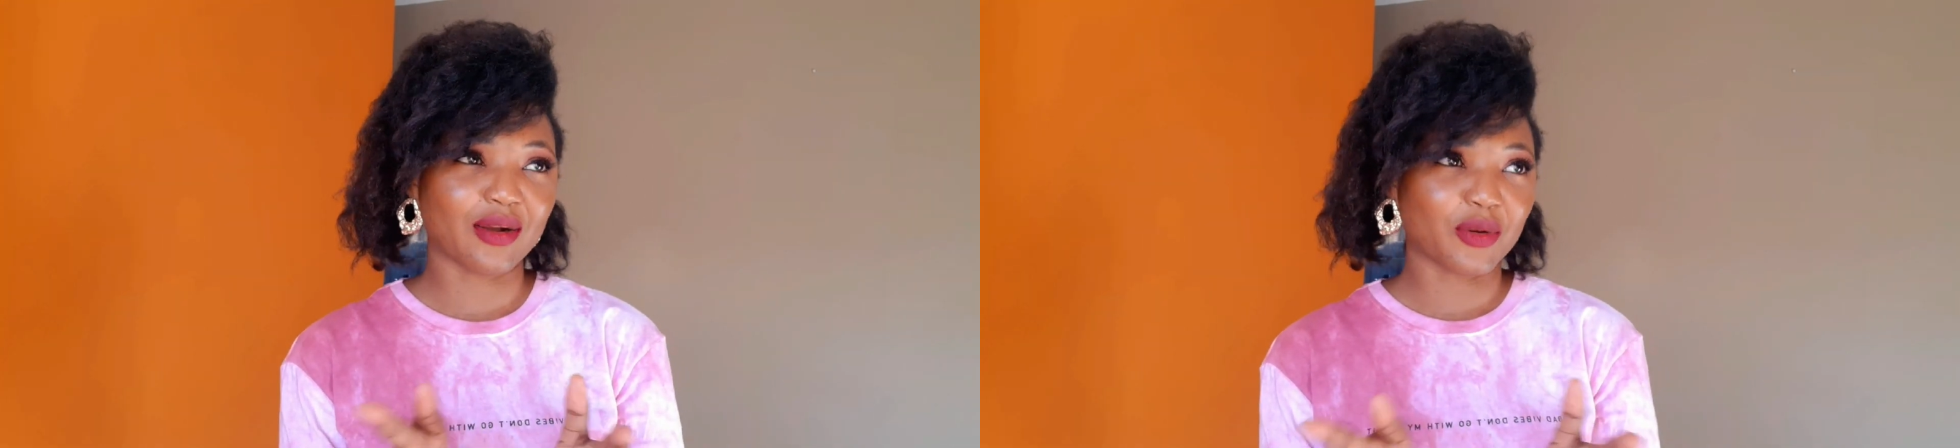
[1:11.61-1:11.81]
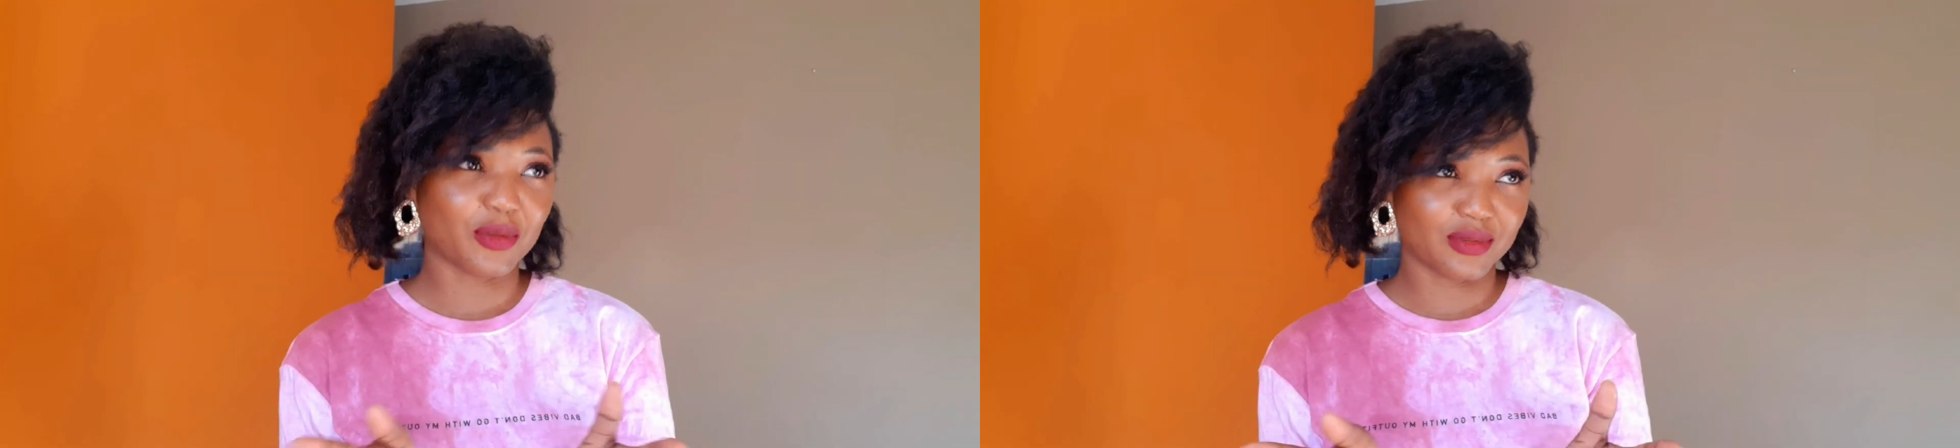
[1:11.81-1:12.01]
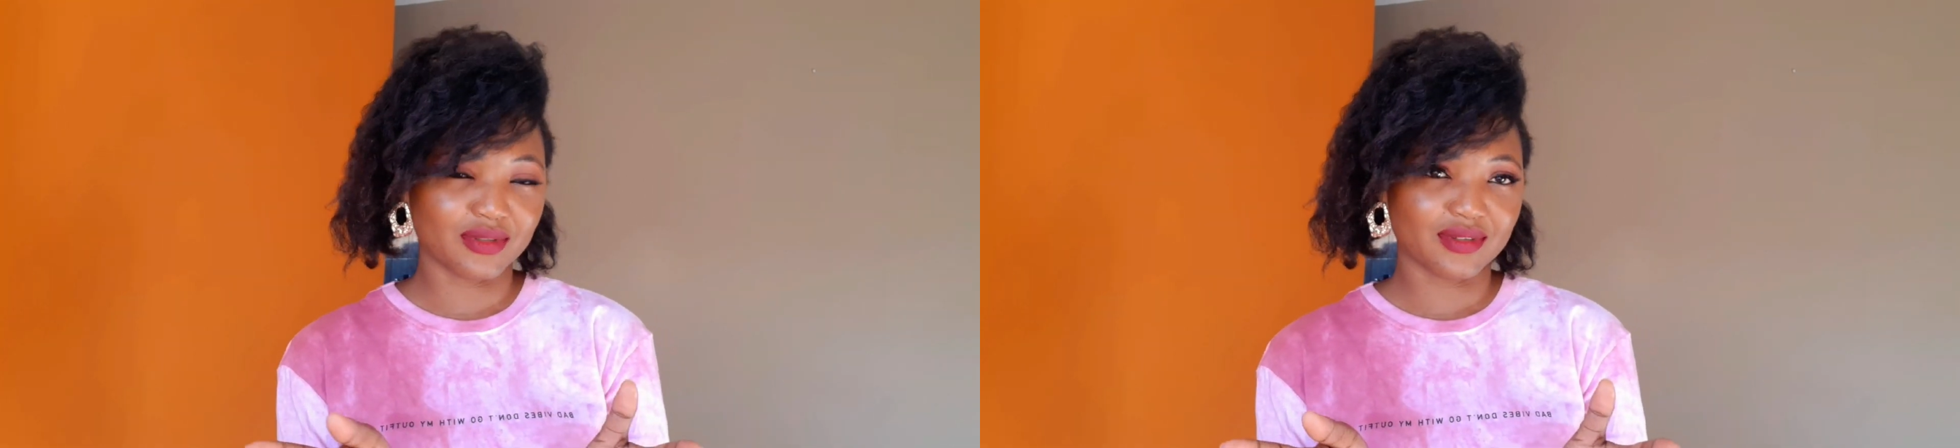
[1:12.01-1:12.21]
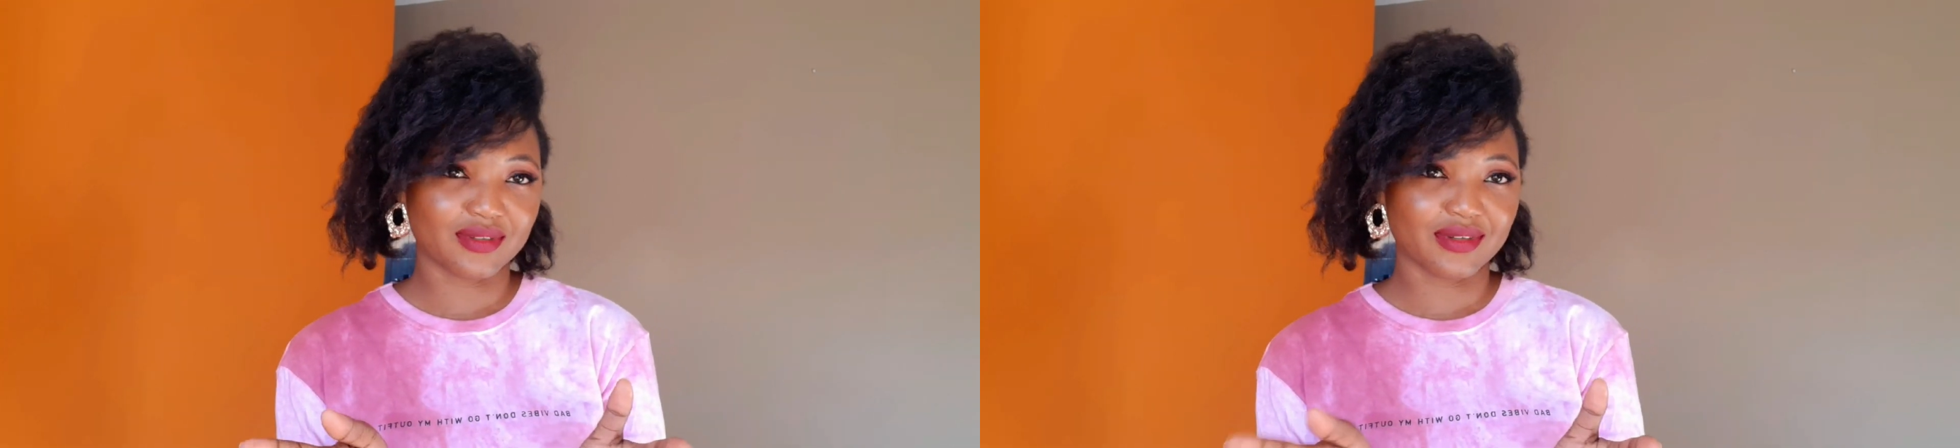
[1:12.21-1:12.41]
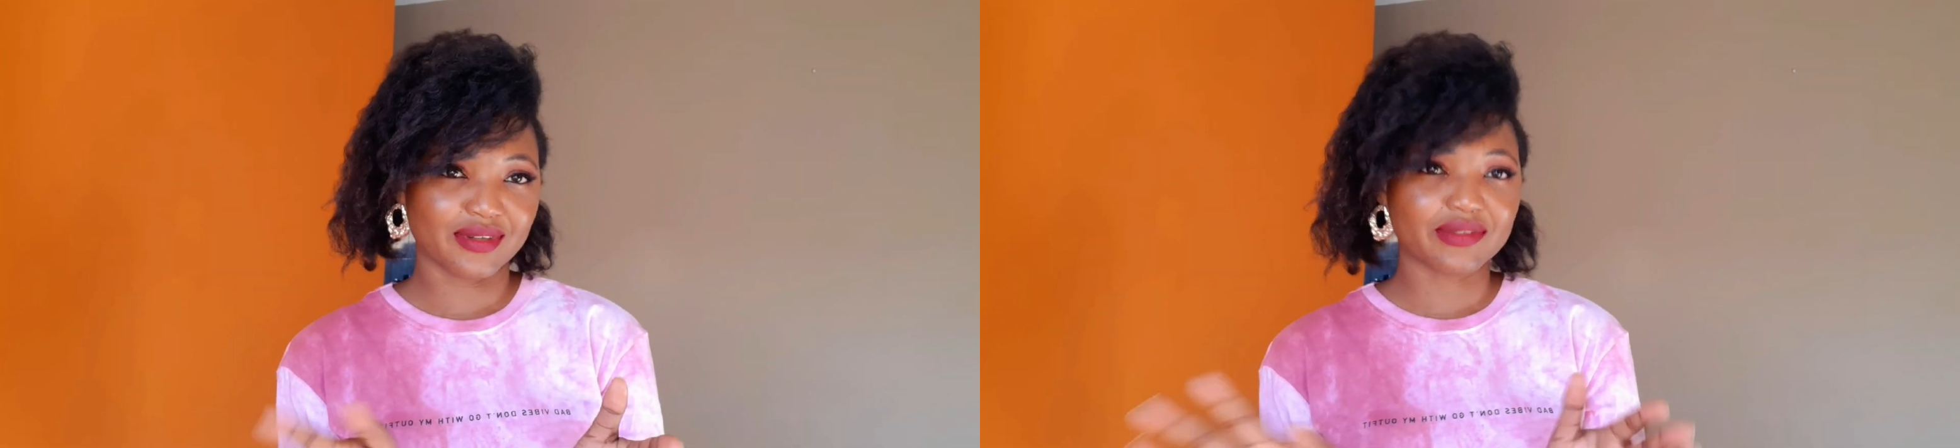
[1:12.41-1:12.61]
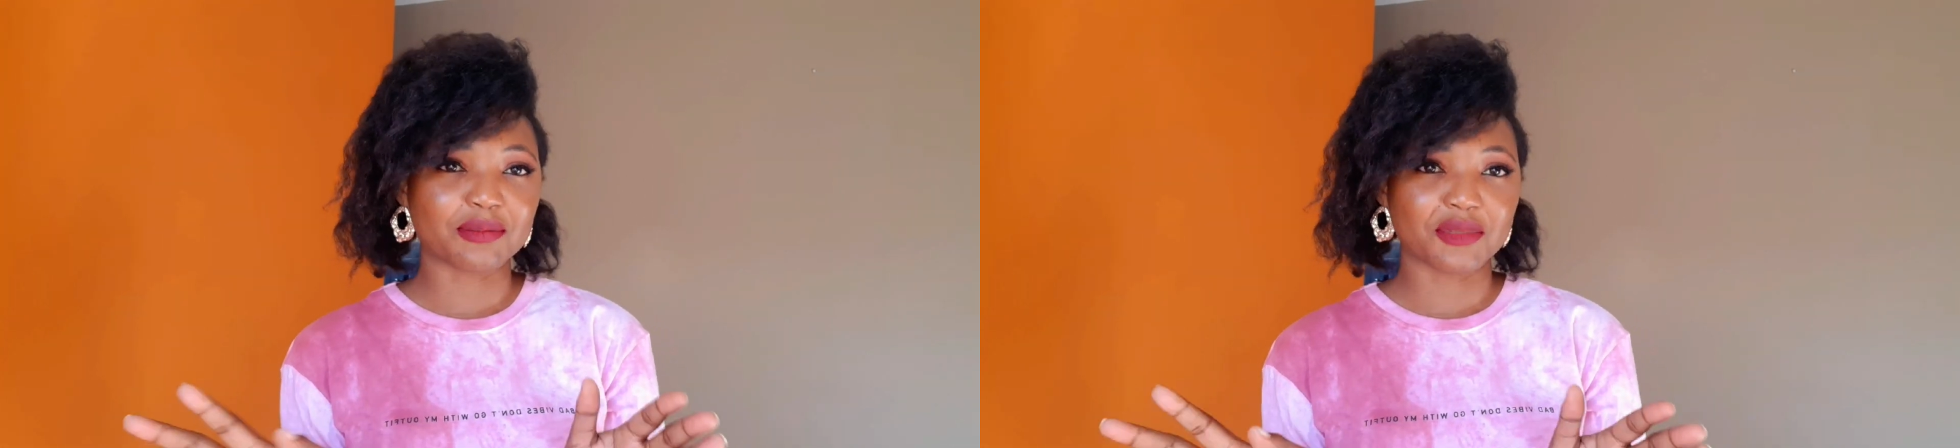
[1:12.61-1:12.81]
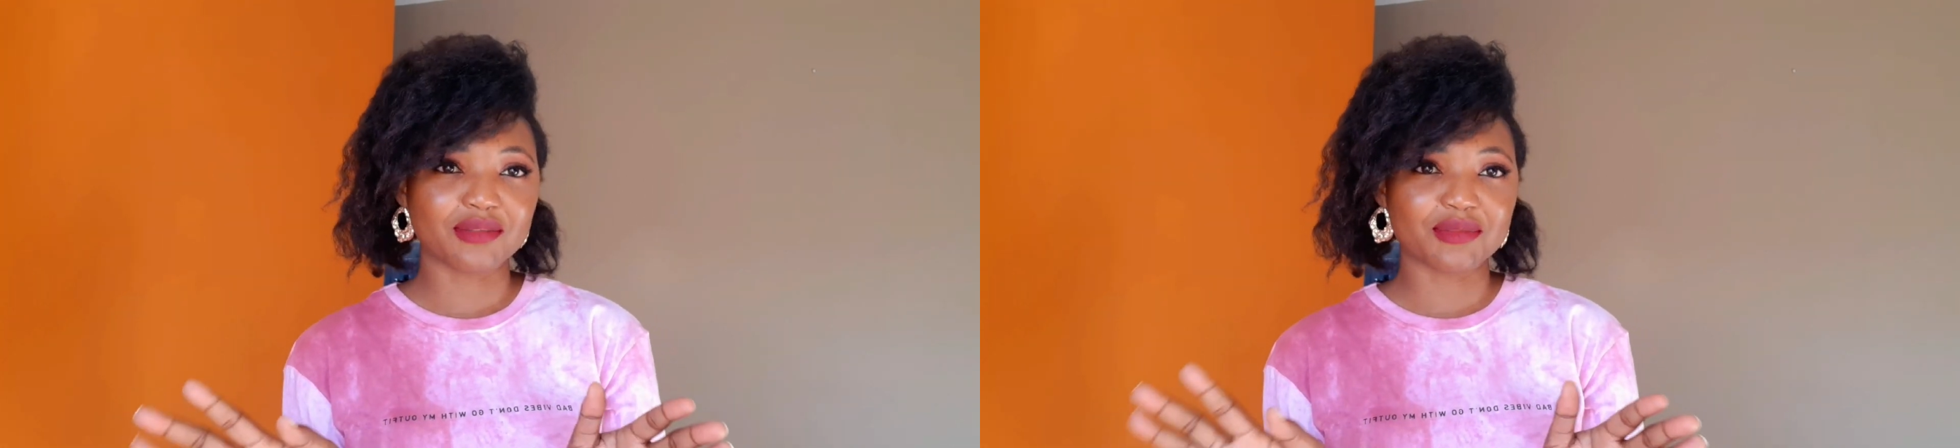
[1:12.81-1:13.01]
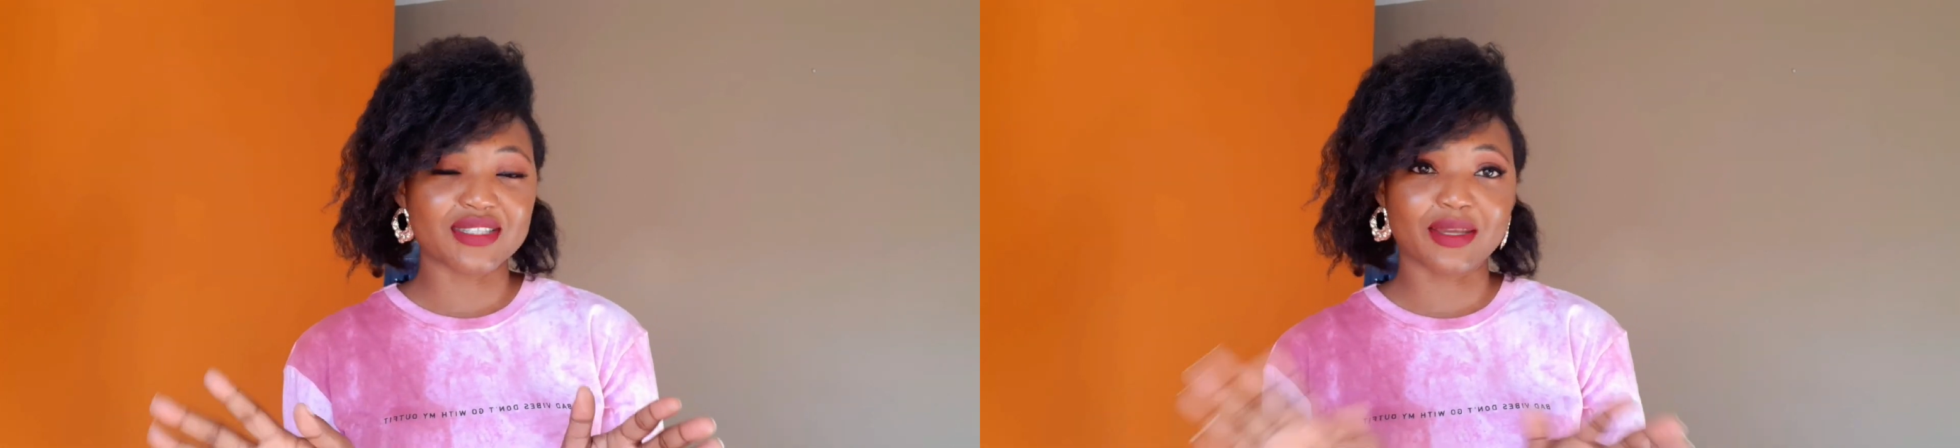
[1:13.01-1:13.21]
Akon, if I'm
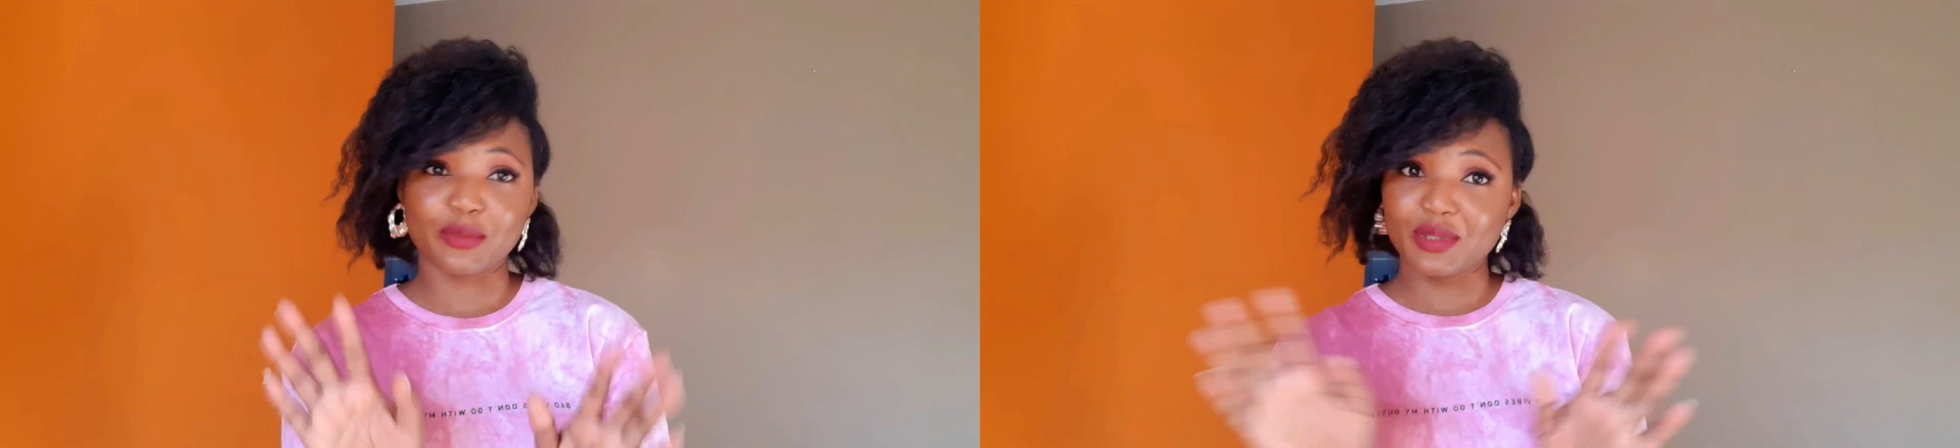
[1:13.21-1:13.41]
not mistaken.